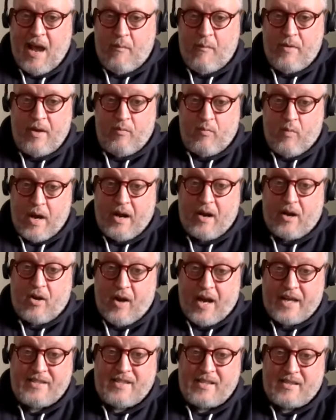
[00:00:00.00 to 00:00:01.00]
and when a
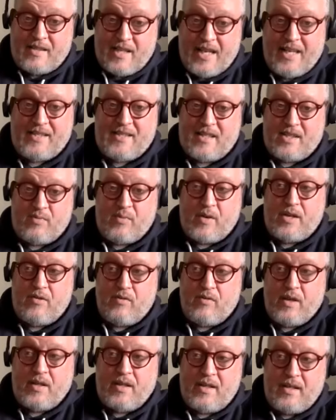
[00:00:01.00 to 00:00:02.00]
crisis hits is when
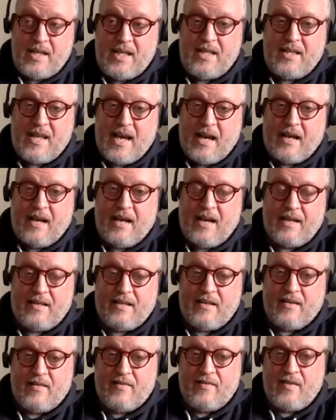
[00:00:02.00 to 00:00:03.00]
you really need that
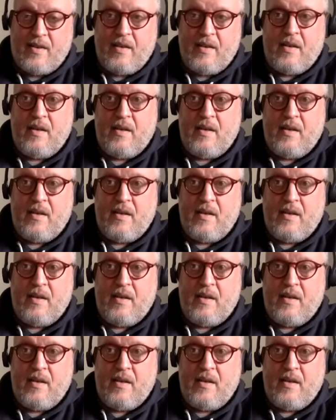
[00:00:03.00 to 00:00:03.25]
kind of